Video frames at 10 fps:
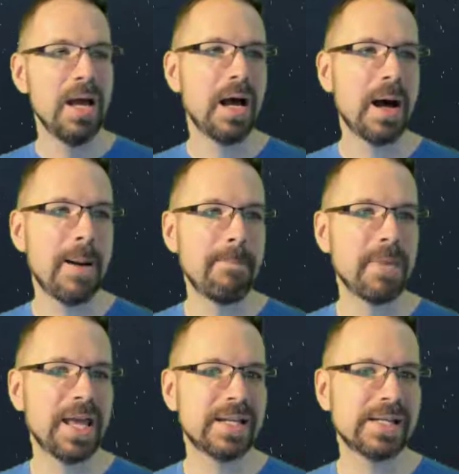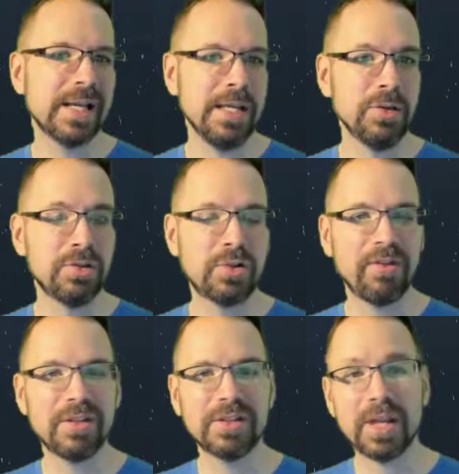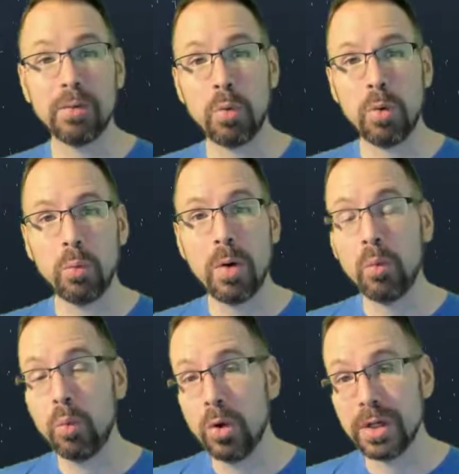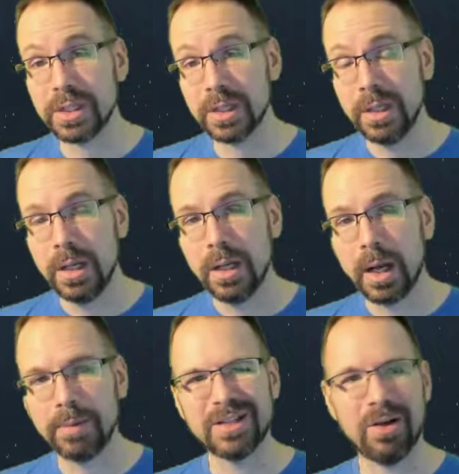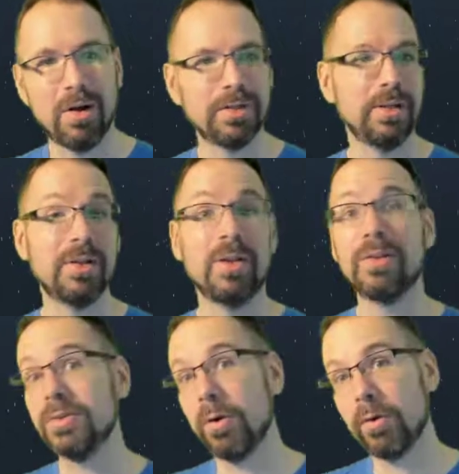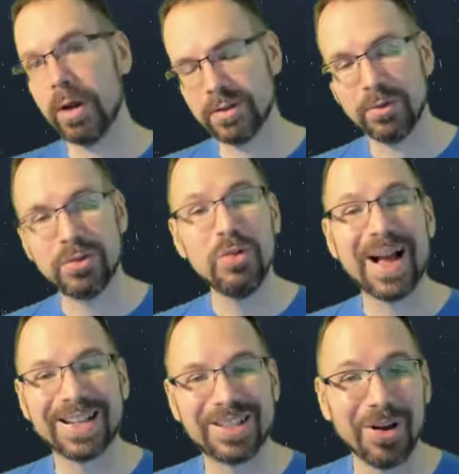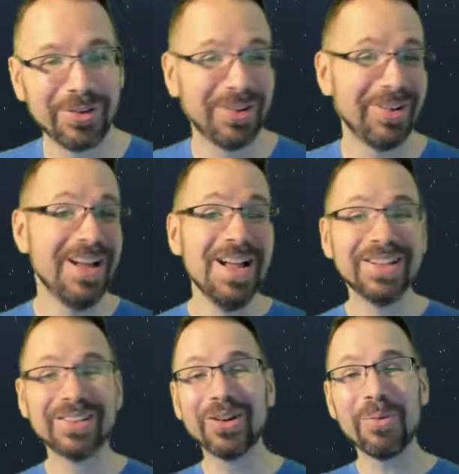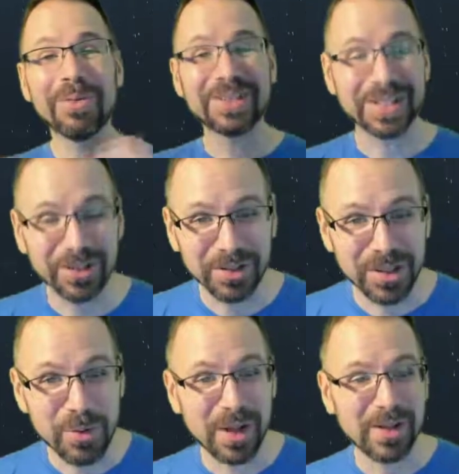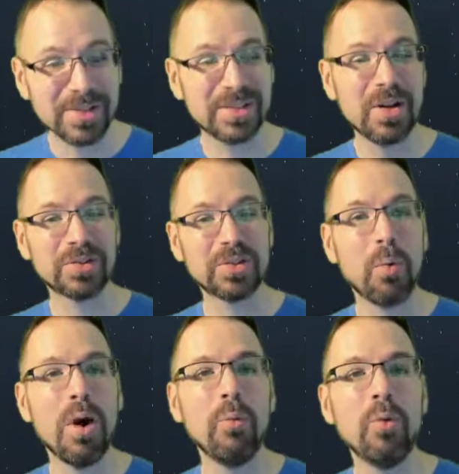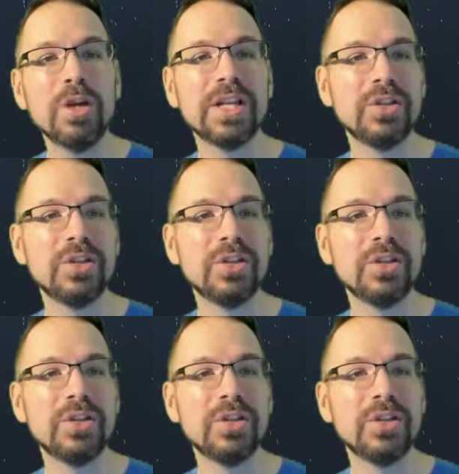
Um, and you know, so I decided, well, what would I'm uh, not tauntaun. Tauntauns go great on snow. Dewbacks don't do, not do not go particularly well on snow. So what would a